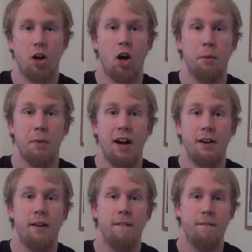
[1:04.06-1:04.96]
are
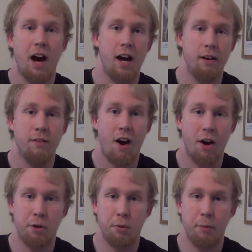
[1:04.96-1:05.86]
my 5
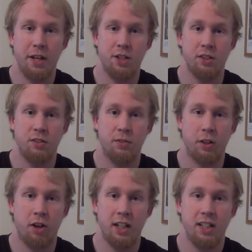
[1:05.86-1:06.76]
honorable mentions
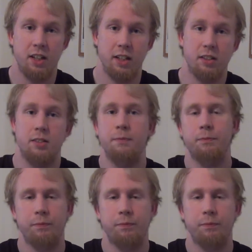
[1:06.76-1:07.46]
for Criterions.